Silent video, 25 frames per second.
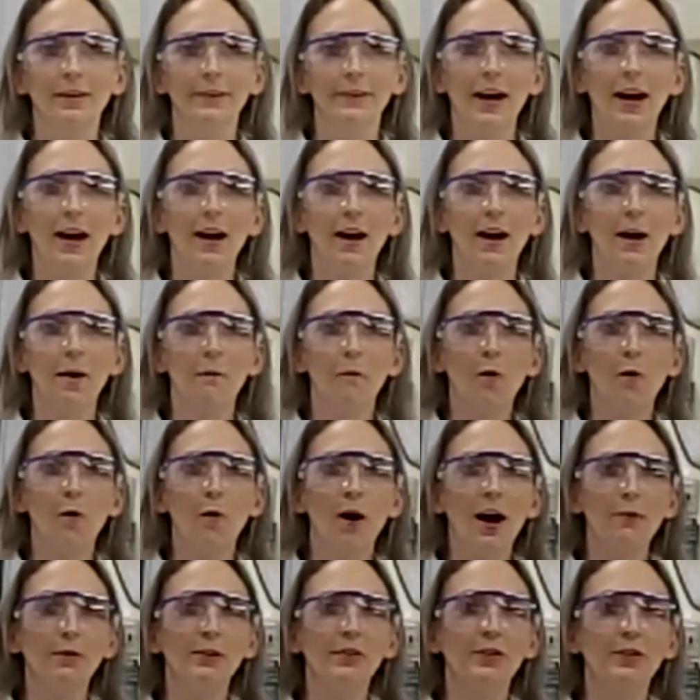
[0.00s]
Yeah, well,
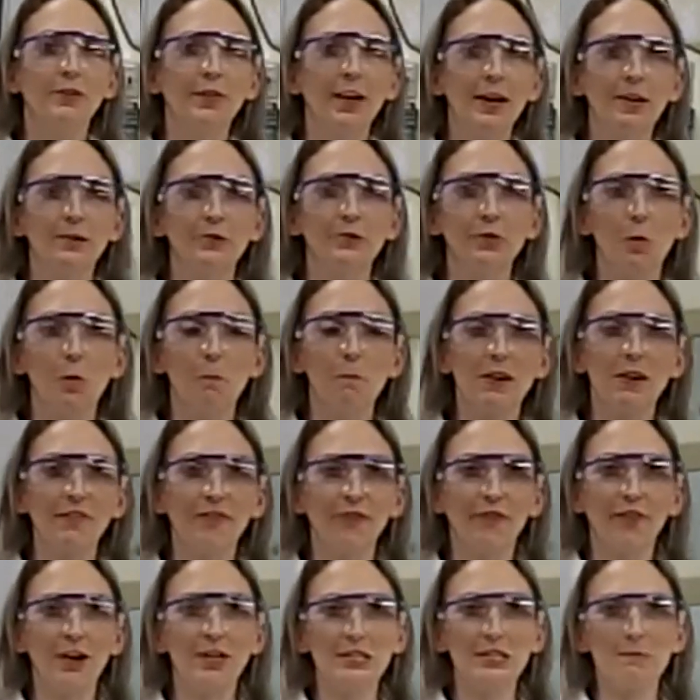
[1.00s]
I would say don't be
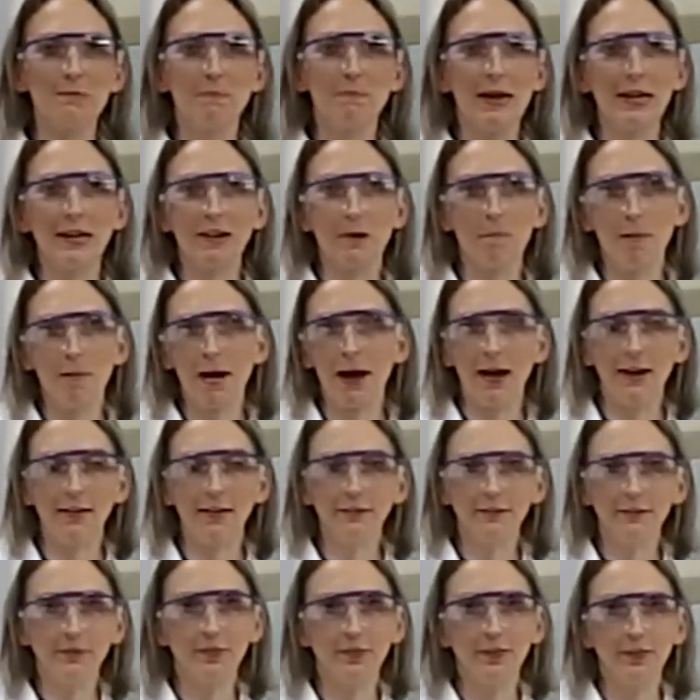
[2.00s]
afraid to make a
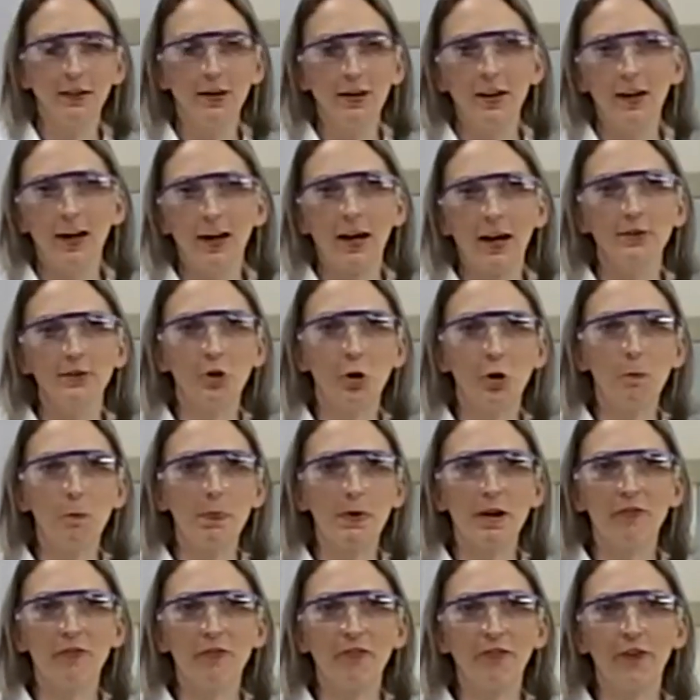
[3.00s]
mess and don't
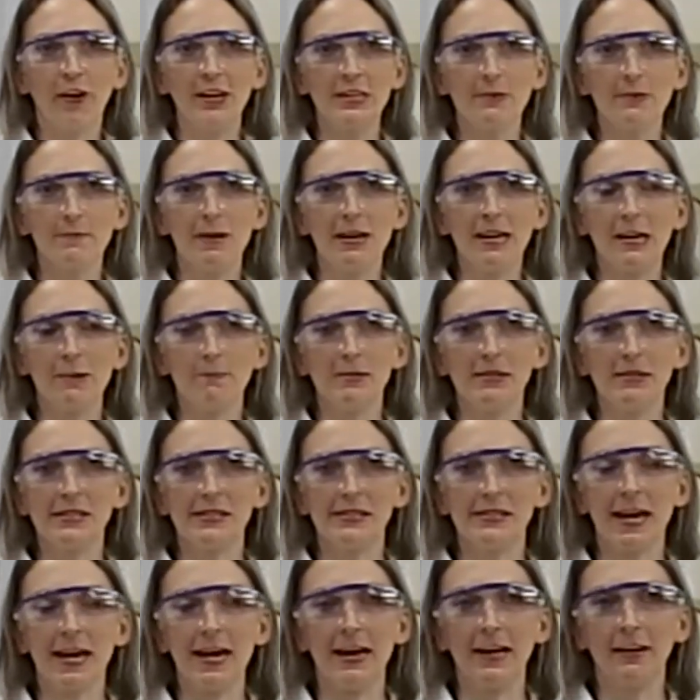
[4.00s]
be afraid to make a
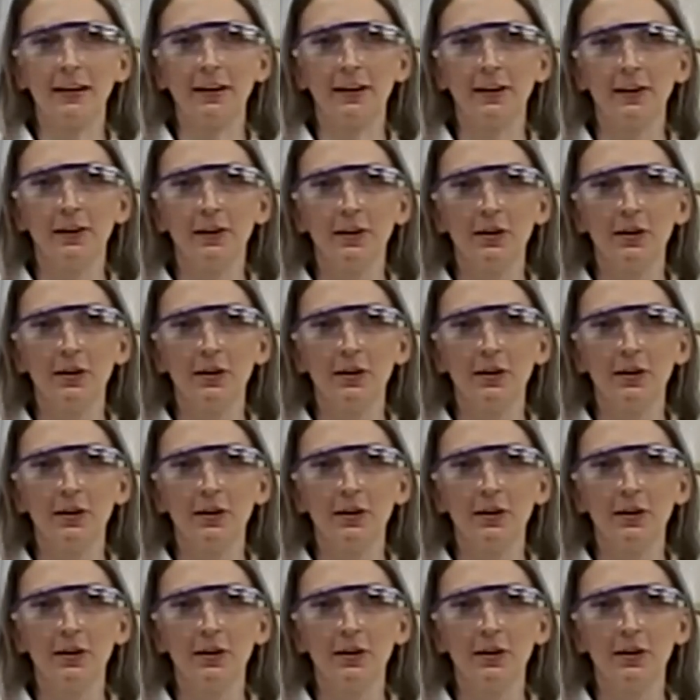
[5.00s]
mistake.